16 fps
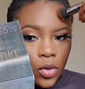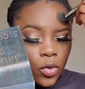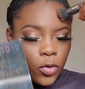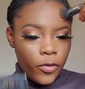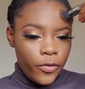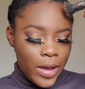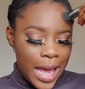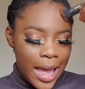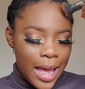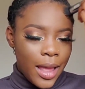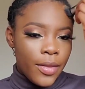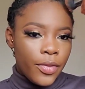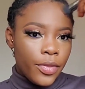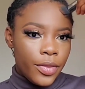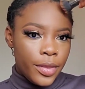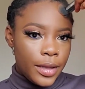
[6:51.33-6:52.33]
over
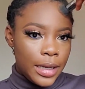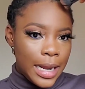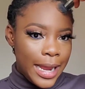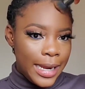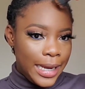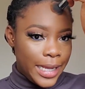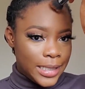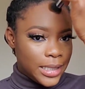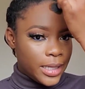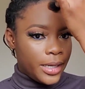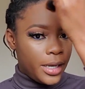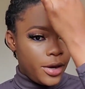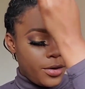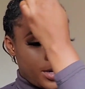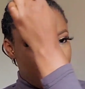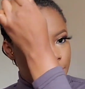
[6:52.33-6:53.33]
the highlighted
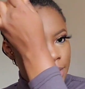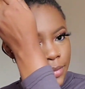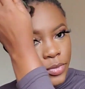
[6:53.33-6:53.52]
areas,